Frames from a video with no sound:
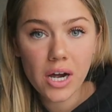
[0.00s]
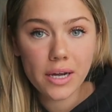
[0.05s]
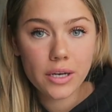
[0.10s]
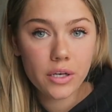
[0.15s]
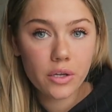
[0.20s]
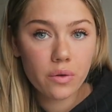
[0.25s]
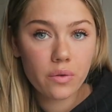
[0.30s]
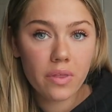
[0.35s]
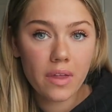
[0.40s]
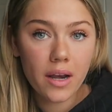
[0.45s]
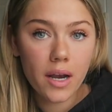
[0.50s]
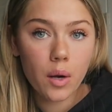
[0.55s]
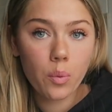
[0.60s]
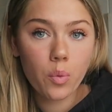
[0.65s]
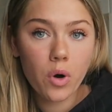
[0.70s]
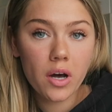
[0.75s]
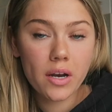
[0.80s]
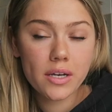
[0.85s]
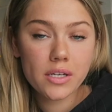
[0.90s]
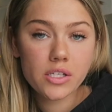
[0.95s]
I knew that I
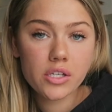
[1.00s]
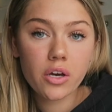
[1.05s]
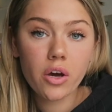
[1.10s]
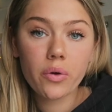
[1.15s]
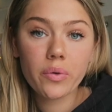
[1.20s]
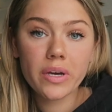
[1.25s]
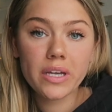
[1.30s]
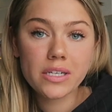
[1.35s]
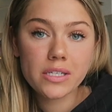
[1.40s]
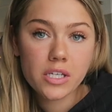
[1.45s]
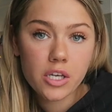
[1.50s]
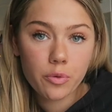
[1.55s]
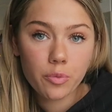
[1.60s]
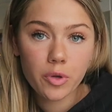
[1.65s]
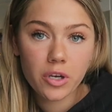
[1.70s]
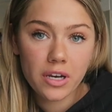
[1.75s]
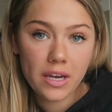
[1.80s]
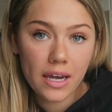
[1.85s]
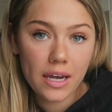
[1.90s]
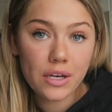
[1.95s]
wanted to go into
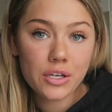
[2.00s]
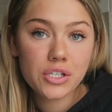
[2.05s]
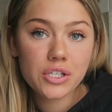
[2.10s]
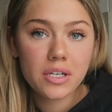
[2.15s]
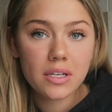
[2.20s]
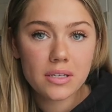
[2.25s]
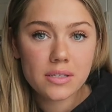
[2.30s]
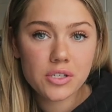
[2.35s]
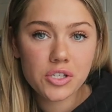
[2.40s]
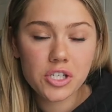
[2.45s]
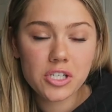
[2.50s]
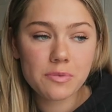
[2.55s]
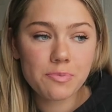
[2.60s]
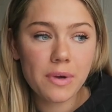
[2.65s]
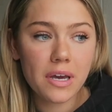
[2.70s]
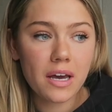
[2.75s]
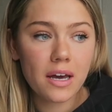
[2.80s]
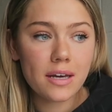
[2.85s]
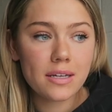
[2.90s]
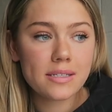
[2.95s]
communications just
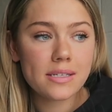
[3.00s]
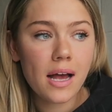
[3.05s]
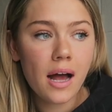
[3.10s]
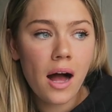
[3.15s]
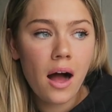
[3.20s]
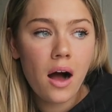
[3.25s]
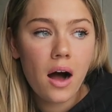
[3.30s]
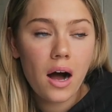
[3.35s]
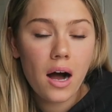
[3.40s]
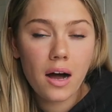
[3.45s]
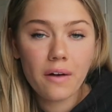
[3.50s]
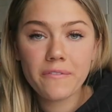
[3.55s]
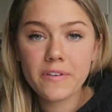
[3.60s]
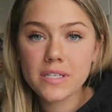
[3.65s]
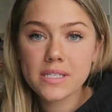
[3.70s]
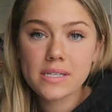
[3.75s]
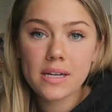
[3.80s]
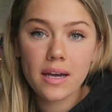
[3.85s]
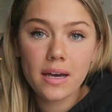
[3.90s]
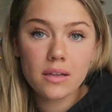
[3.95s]
because
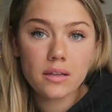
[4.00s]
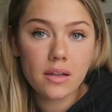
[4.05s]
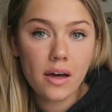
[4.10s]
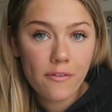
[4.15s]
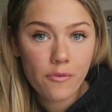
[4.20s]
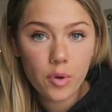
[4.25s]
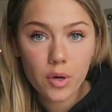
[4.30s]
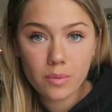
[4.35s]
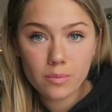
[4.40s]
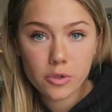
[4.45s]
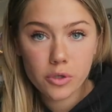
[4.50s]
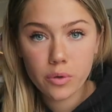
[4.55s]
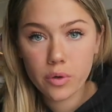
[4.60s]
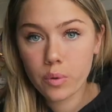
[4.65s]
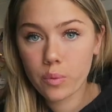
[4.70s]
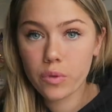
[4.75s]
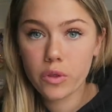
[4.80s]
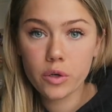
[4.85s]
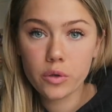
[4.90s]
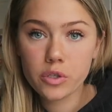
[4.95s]
obviously I love what I'm
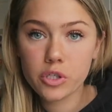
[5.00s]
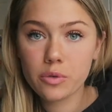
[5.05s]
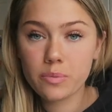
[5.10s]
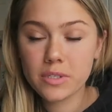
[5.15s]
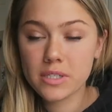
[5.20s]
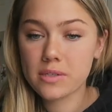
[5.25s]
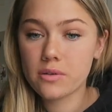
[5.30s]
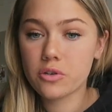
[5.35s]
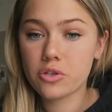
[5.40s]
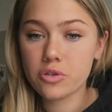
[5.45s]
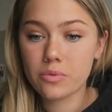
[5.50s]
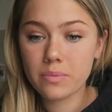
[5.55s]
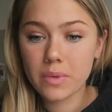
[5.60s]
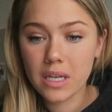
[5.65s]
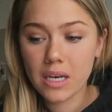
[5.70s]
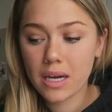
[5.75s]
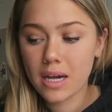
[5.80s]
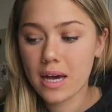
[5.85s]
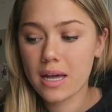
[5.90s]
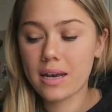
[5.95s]
doing with YouTube and social
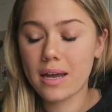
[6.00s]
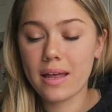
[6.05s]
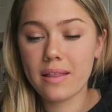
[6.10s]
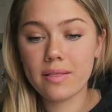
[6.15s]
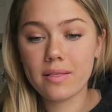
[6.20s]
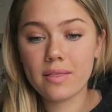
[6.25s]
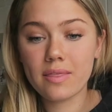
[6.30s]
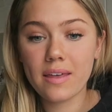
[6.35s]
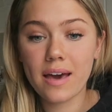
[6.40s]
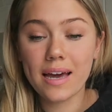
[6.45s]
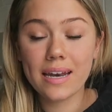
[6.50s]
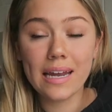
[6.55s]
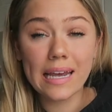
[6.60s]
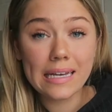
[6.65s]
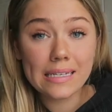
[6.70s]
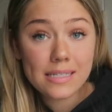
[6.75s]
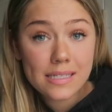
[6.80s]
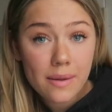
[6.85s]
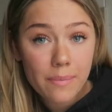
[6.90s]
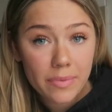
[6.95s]
media, and that
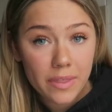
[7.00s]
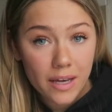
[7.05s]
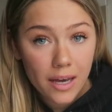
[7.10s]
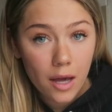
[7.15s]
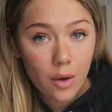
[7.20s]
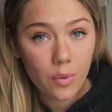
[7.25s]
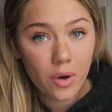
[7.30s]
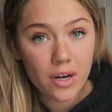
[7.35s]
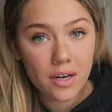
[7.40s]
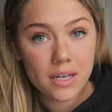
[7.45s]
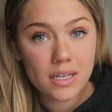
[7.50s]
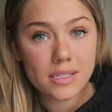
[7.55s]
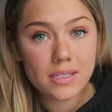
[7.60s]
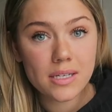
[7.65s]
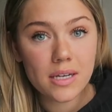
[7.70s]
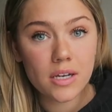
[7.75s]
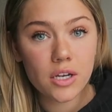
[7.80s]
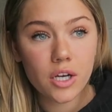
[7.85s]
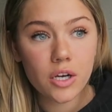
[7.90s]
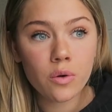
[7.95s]
is something I want to
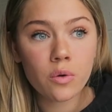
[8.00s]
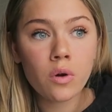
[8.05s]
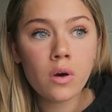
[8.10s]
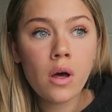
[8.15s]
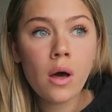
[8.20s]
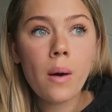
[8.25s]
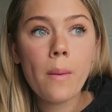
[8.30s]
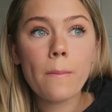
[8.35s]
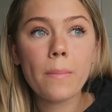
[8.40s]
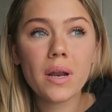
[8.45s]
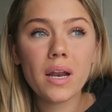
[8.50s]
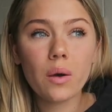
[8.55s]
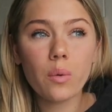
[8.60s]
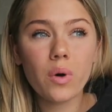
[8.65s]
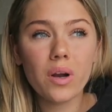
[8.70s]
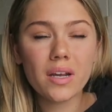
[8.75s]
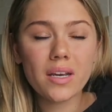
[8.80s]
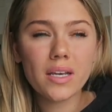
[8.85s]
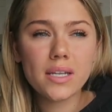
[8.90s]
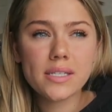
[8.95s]
continue, but I
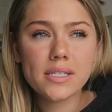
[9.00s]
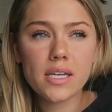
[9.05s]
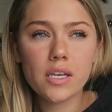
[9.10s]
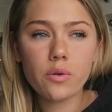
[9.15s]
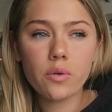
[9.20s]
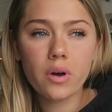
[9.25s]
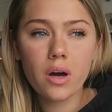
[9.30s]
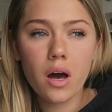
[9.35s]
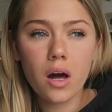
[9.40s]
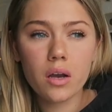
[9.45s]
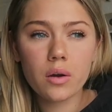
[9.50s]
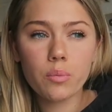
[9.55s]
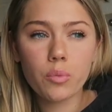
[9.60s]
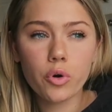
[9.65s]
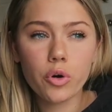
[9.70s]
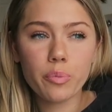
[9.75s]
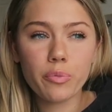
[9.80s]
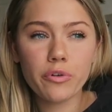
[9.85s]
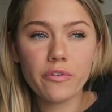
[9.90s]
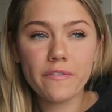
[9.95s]
want to continue it on a
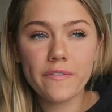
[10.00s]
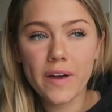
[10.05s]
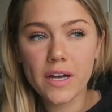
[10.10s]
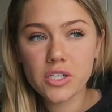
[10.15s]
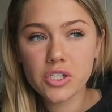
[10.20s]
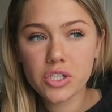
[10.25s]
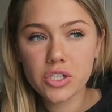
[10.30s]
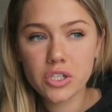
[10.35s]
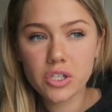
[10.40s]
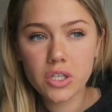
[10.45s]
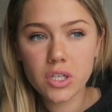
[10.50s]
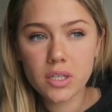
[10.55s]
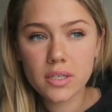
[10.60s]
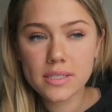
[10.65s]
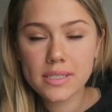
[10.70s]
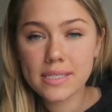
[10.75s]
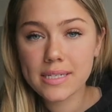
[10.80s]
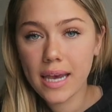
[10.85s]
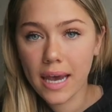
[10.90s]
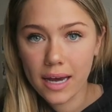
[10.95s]
more professional
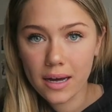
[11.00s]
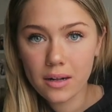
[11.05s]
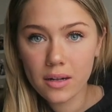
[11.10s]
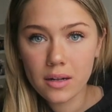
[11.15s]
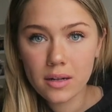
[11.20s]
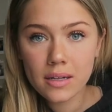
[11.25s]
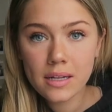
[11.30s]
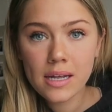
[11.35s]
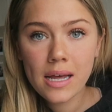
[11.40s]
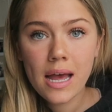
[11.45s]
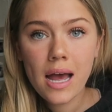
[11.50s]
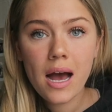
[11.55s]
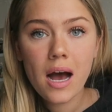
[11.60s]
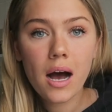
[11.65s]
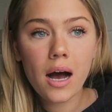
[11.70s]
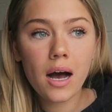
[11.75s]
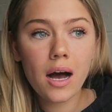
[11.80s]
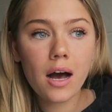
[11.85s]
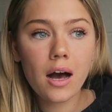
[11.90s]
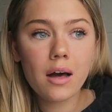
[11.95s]
scale,
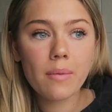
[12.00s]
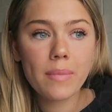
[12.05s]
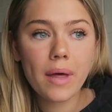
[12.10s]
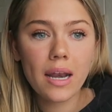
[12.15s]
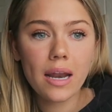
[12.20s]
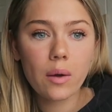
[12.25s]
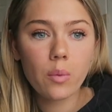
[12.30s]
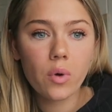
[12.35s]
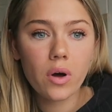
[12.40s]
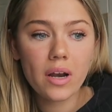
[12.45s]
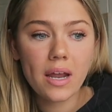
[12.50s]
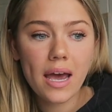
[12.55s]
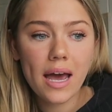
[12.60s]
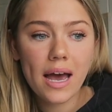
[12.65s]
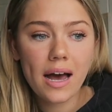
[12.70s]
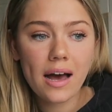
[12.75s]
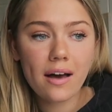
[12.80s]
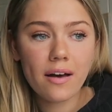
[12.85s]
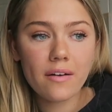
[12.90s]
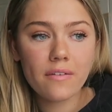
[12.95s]
and I want to
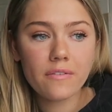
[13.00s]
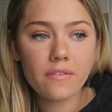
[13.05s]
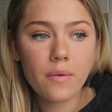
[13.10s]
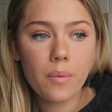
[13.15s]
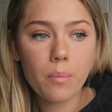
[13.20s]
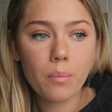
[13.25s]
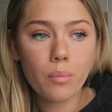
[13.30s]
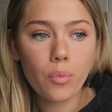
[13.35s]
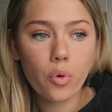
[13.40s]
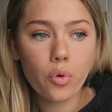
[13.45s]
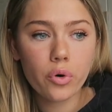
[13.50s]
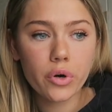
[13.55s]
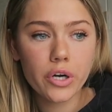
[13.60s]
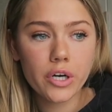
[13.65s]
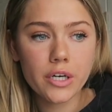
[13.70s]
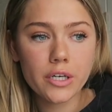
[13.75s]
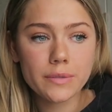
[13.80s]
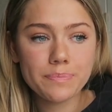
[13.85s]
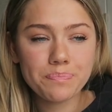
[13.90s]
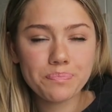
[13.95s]
have
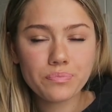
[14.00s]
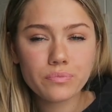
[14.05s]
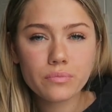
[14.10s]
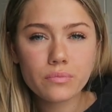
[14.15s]
more